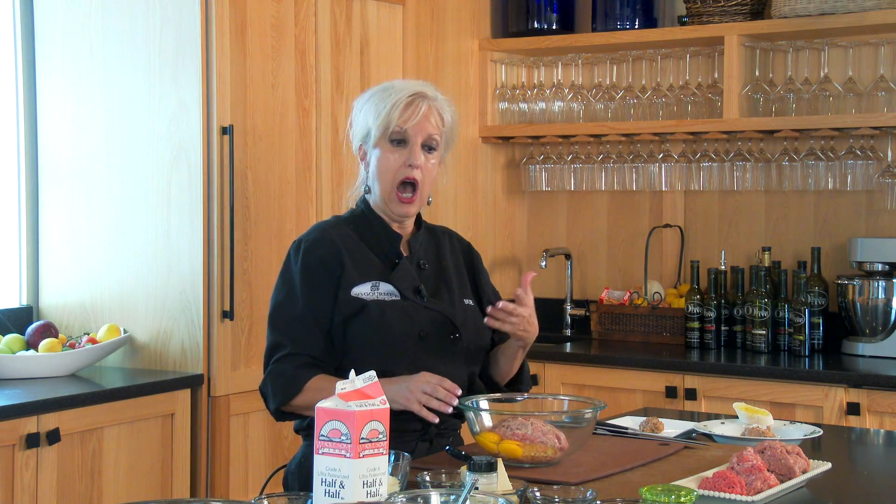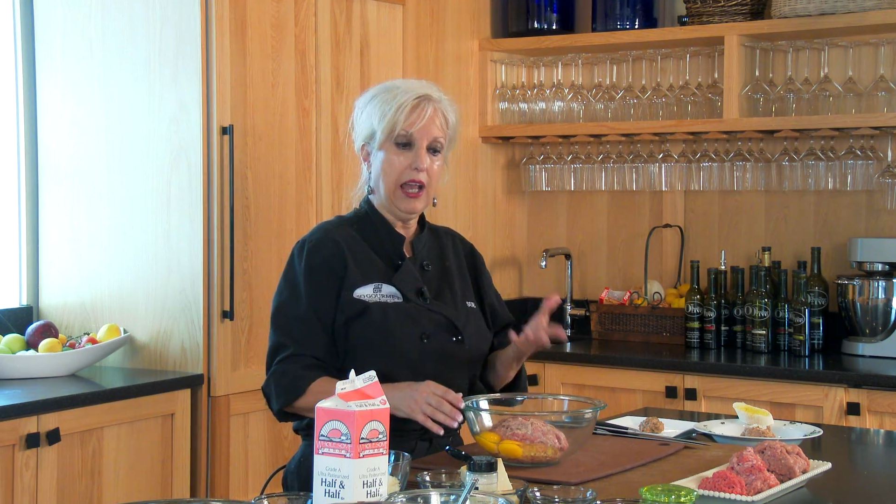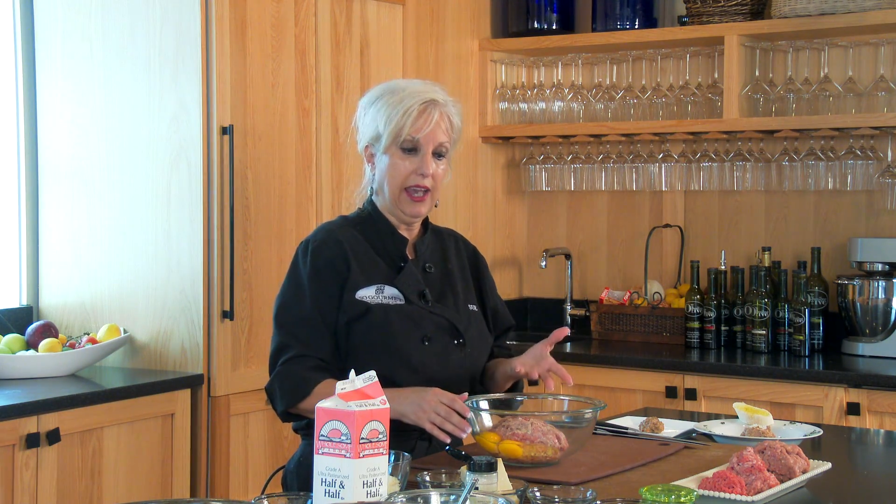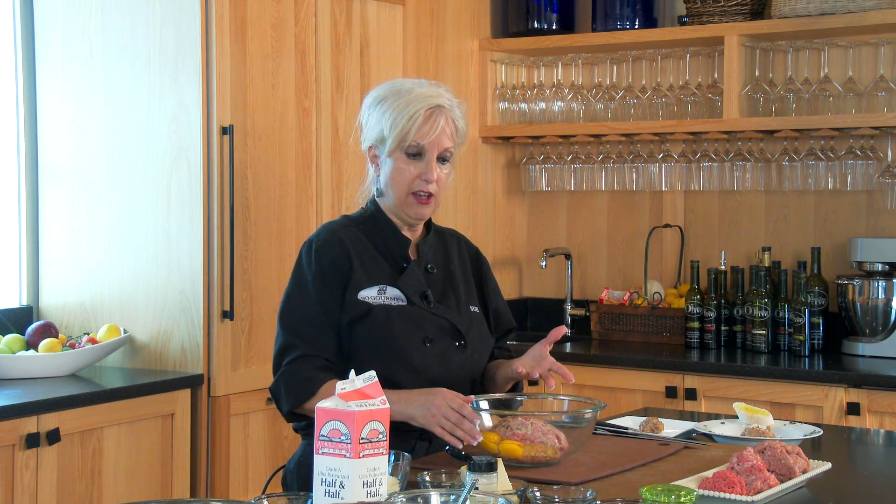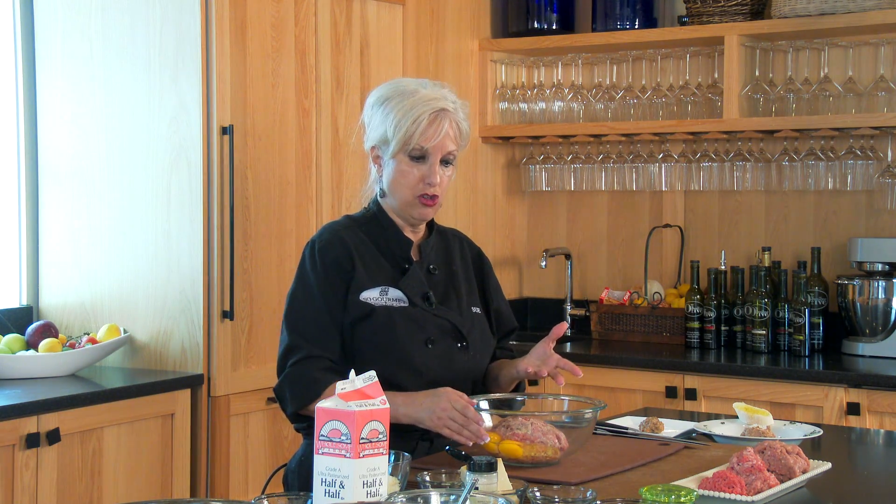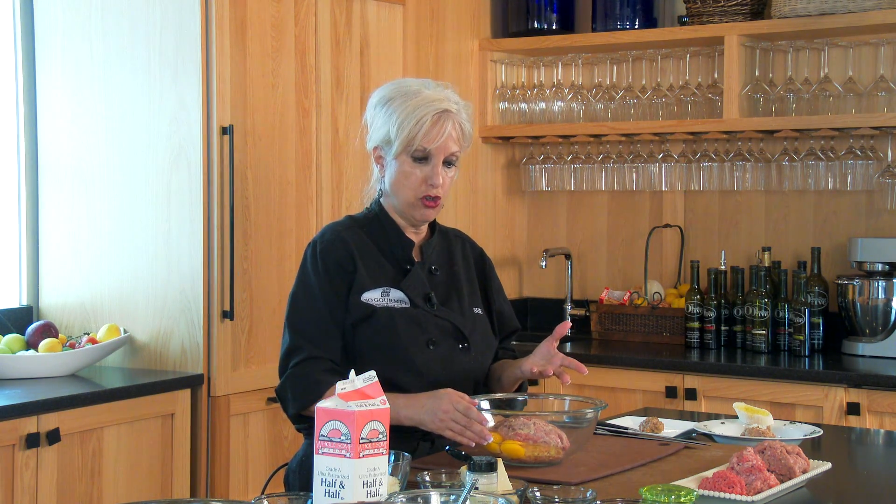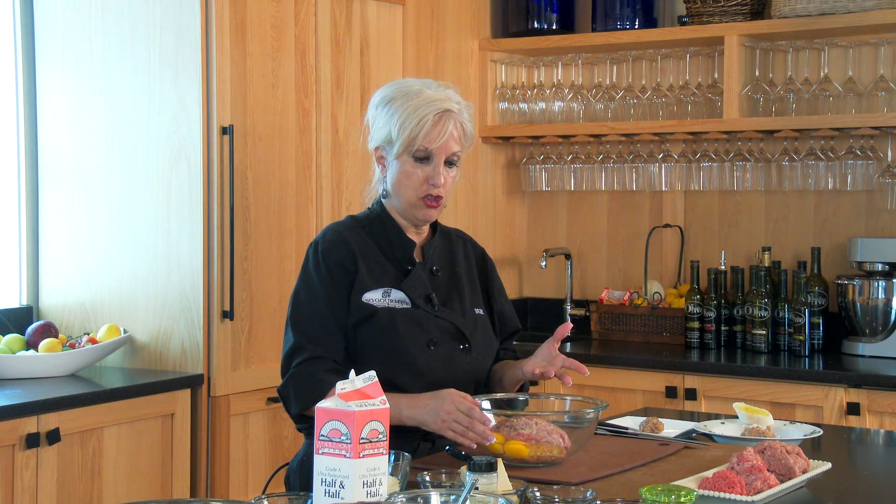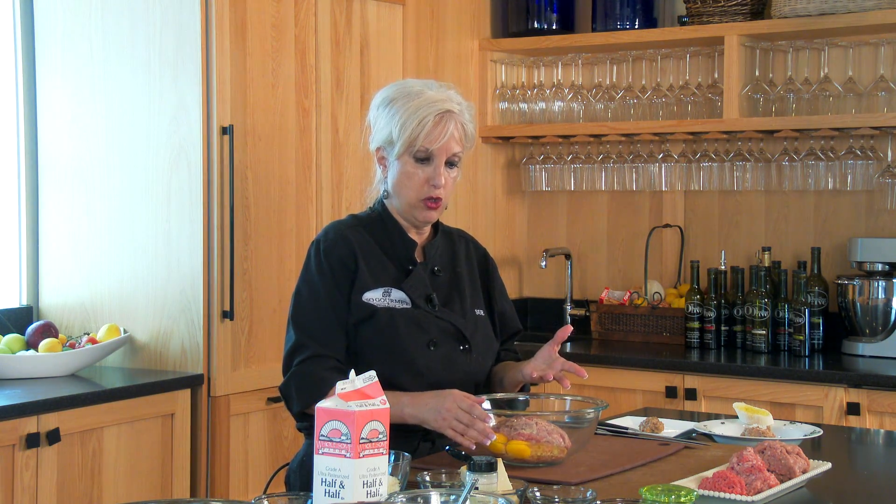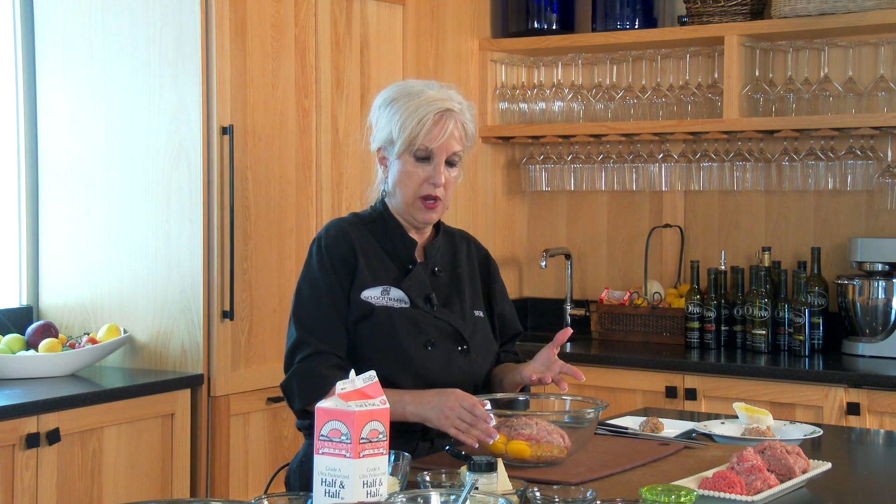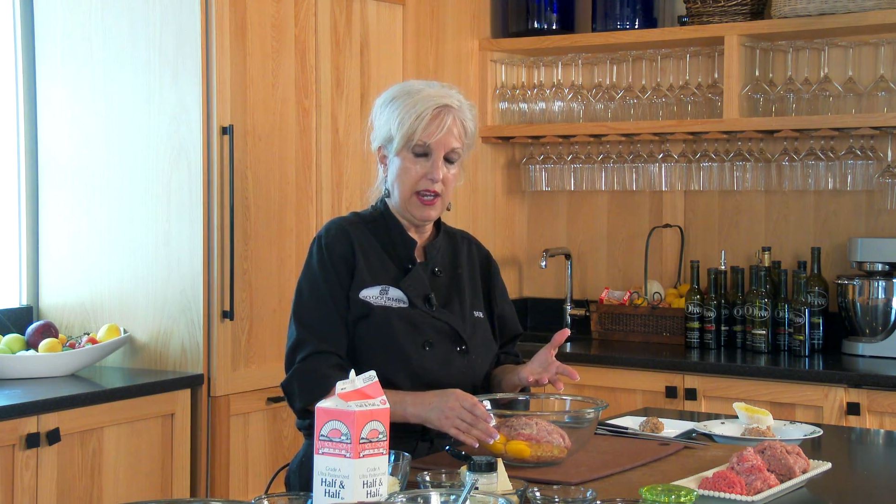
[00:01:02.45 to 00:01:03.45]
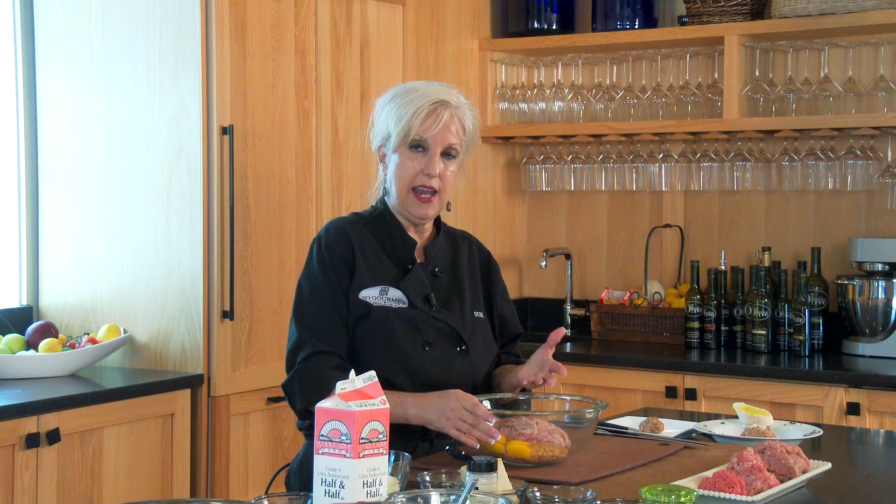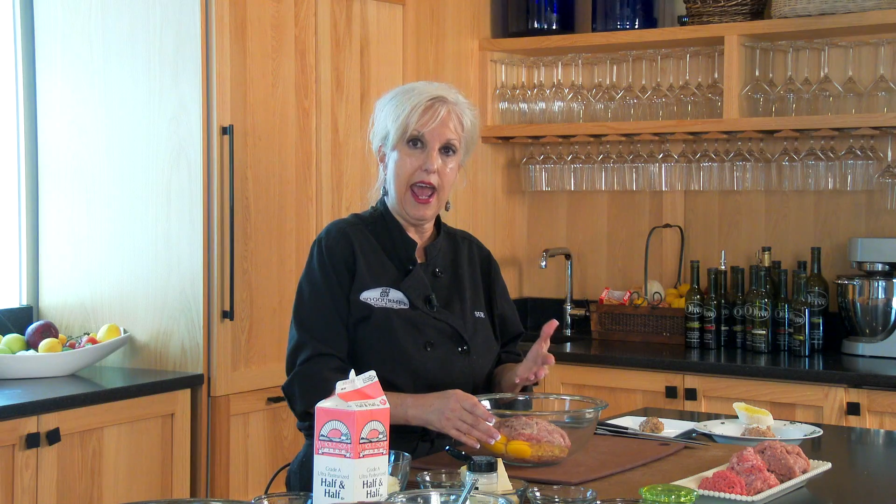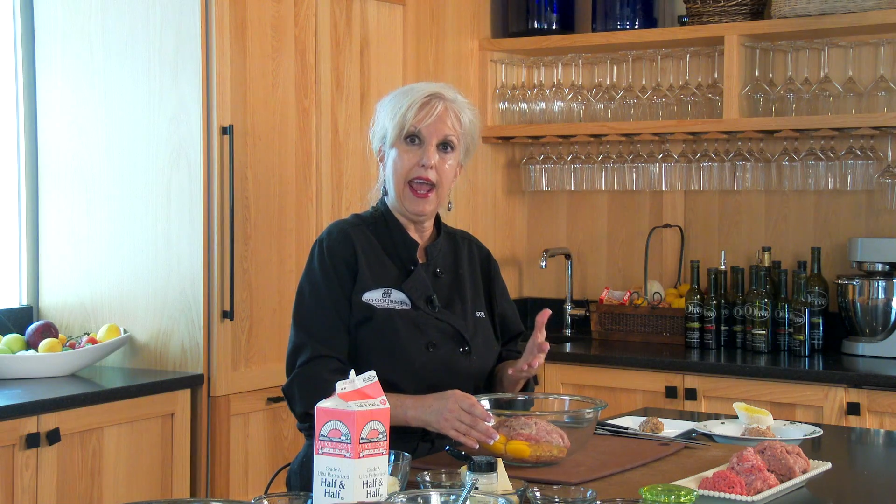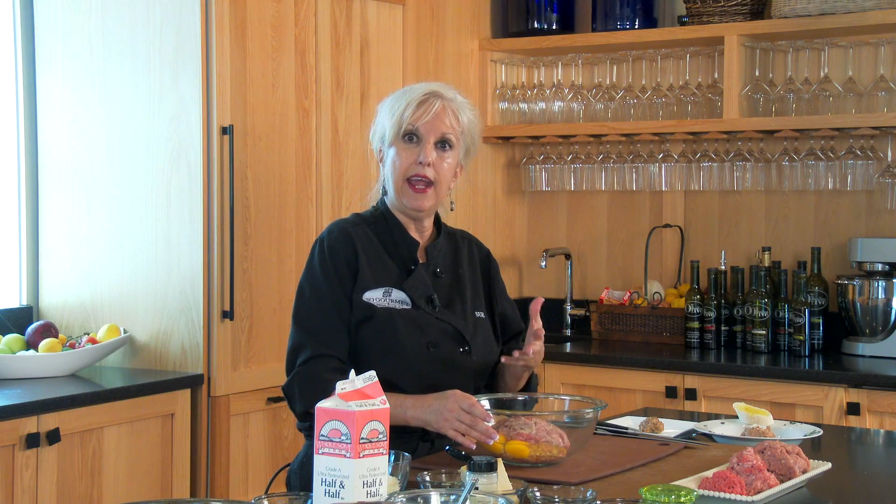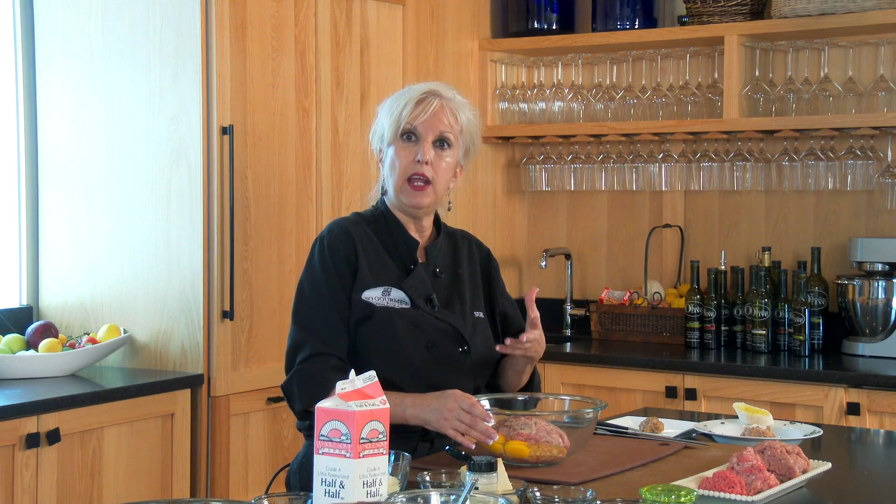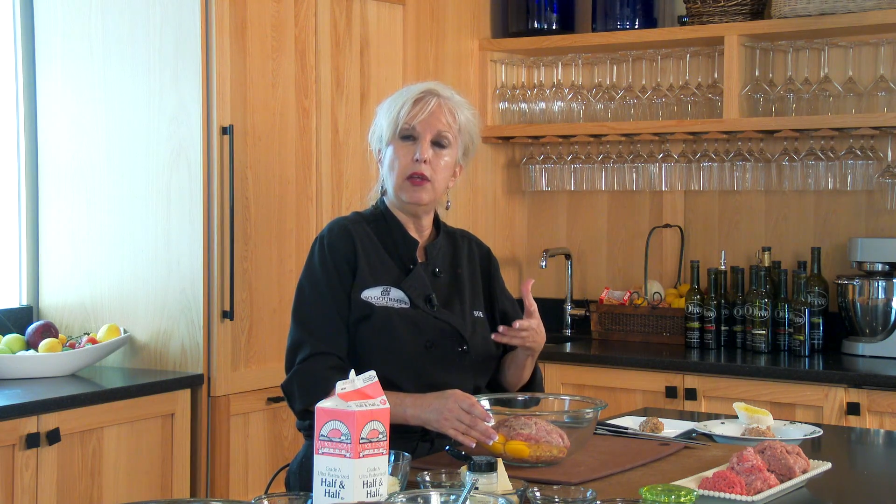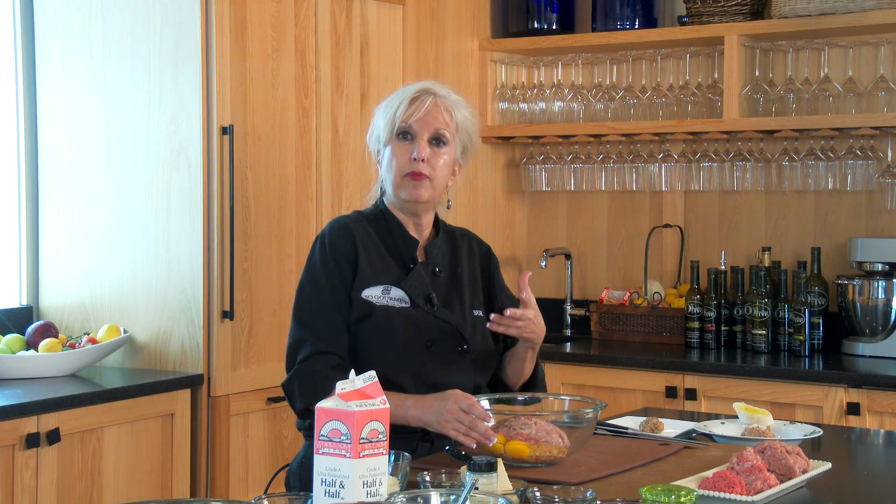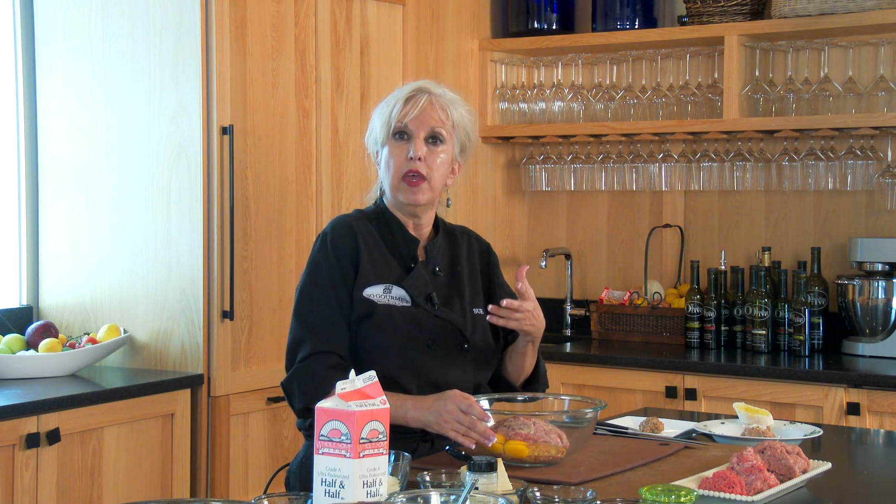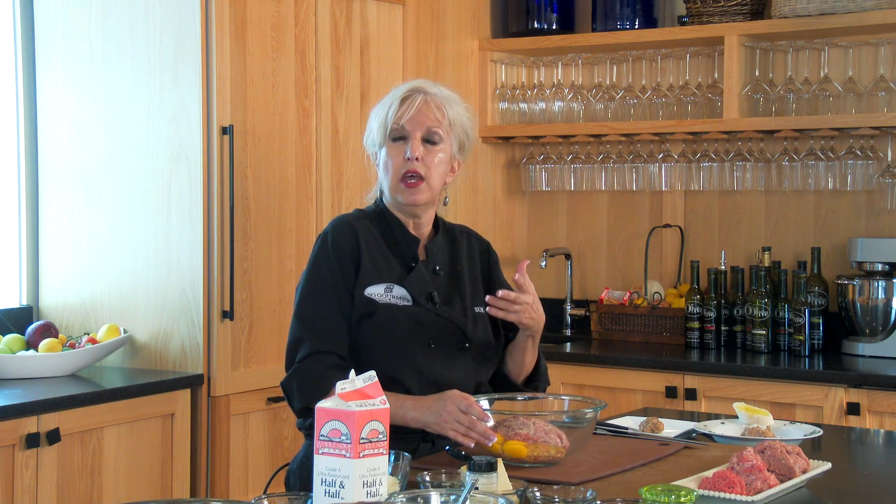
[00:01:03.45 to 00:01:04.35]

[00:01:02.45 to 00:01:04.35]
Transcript: unless you're doing a